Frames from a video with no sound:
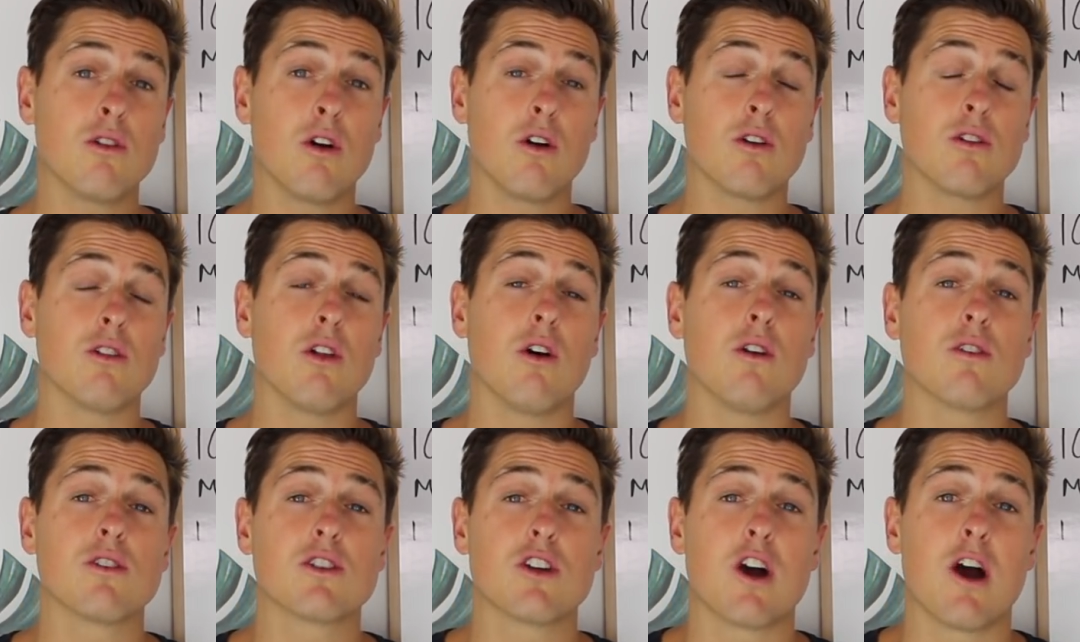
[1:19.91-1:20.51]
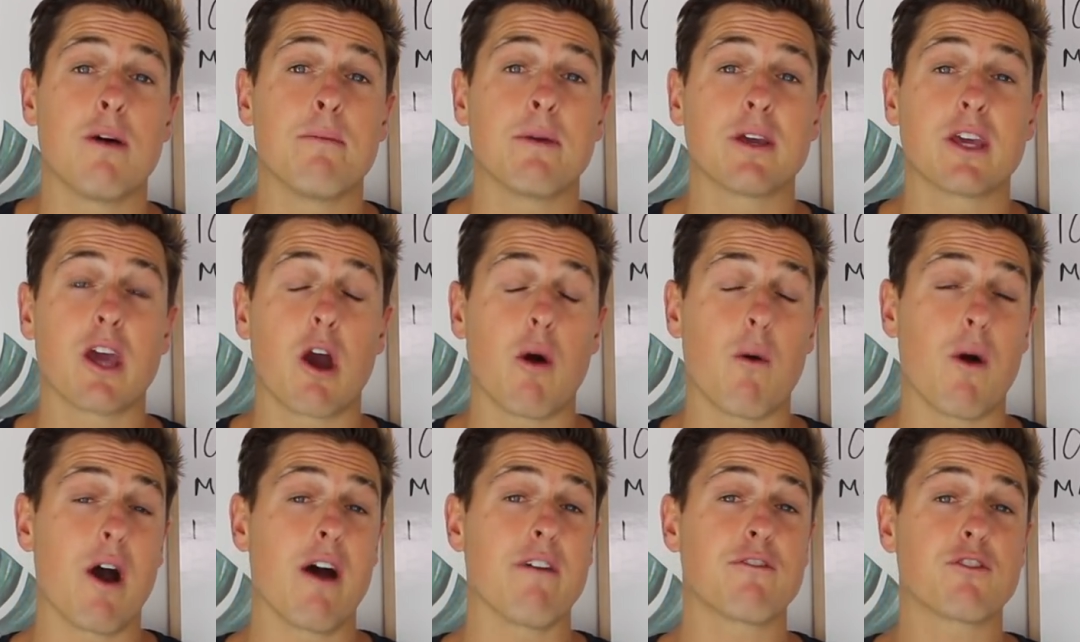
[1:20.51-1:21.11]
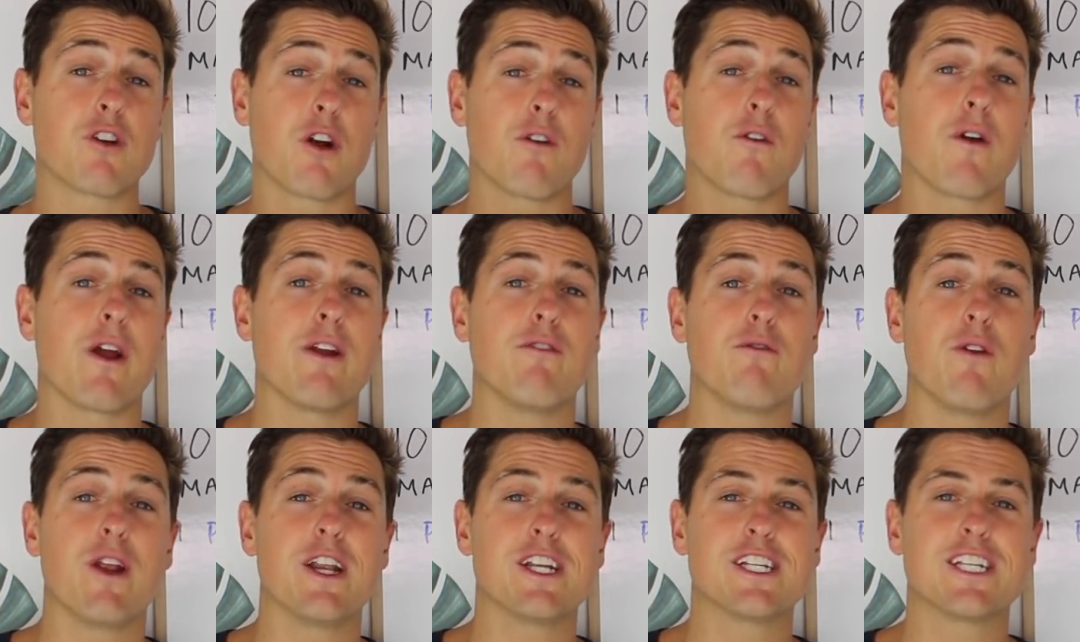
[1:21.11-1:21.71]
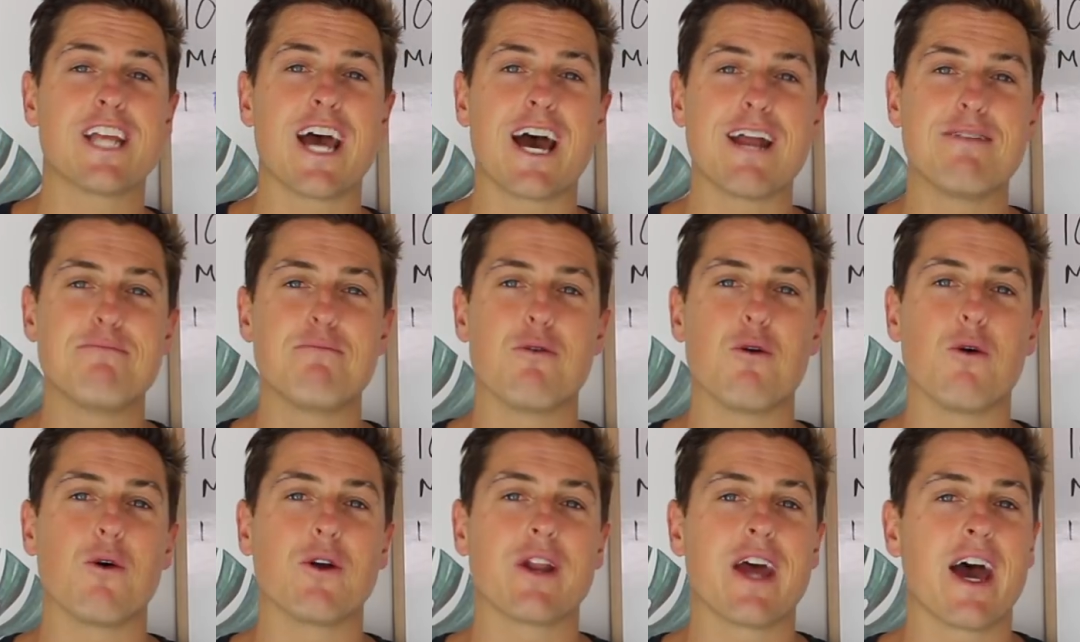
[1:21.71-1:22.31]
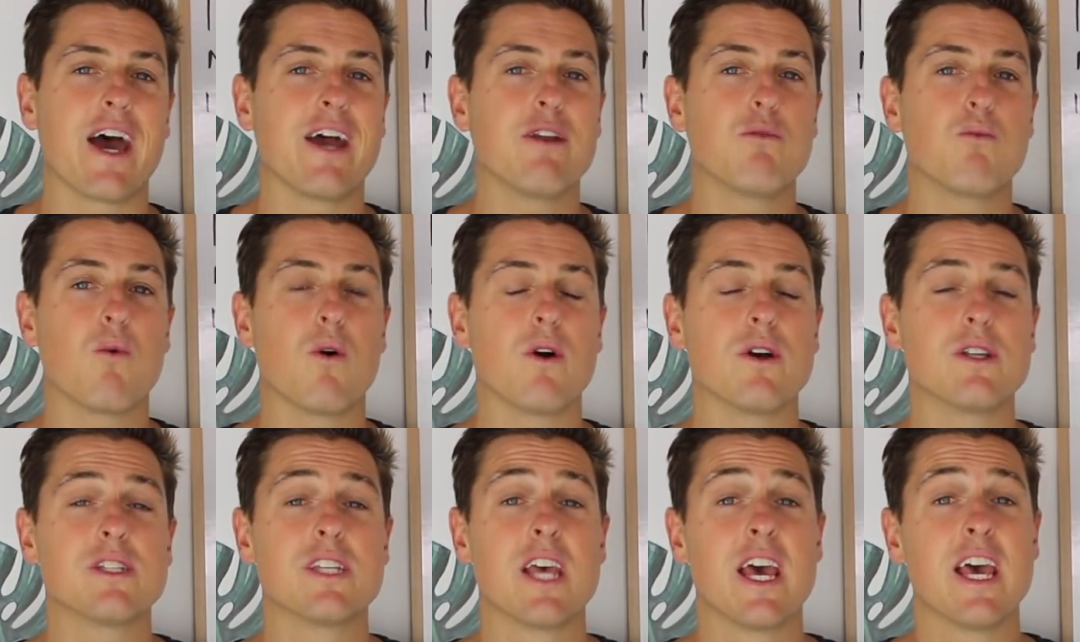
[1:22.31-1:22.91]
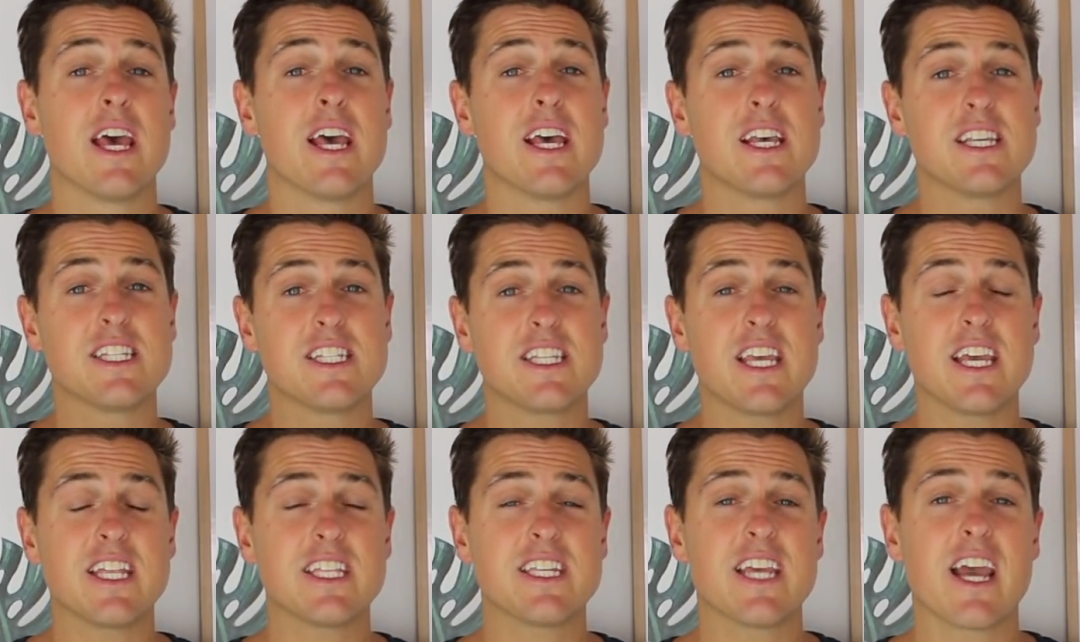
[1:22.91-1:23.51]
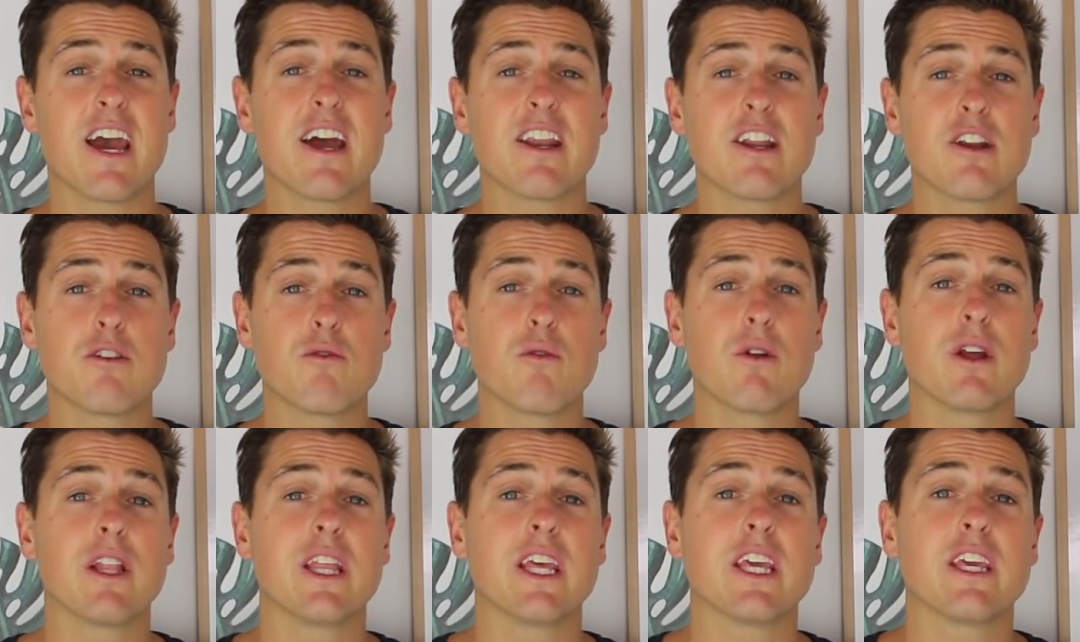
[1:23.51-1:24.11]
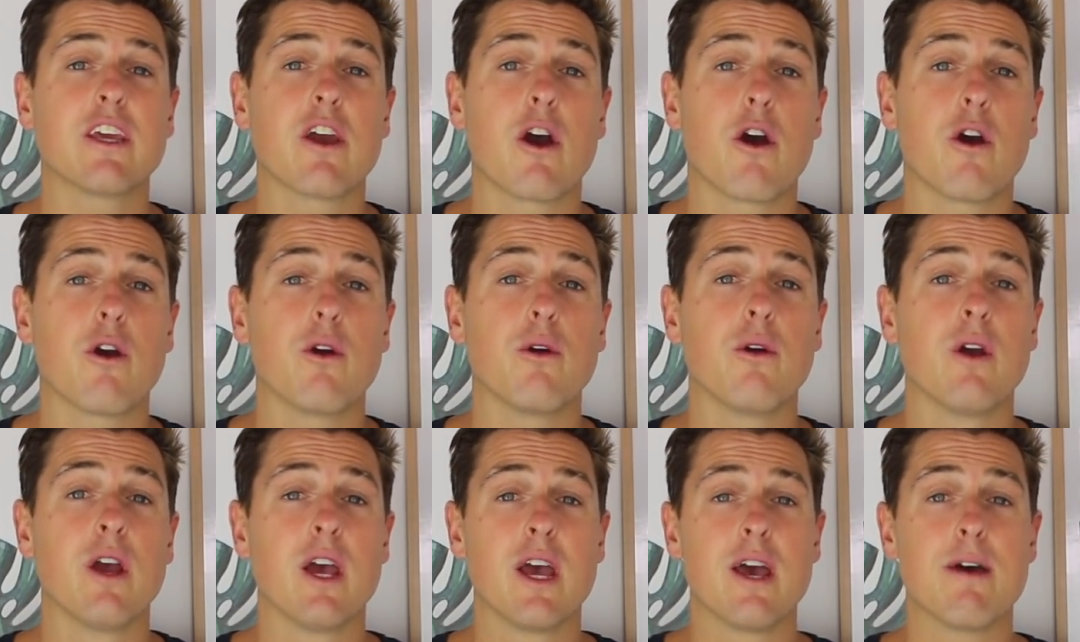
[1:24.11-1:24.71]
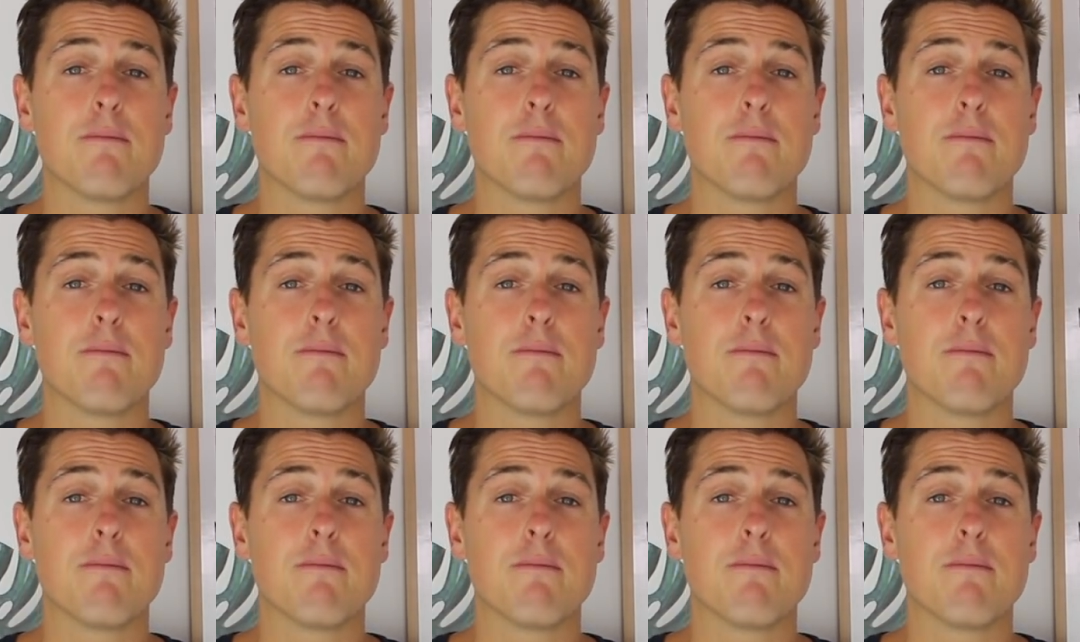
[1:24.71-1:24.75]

long, long time ago after I read Rich Dad Poor Dad was sit down and really go,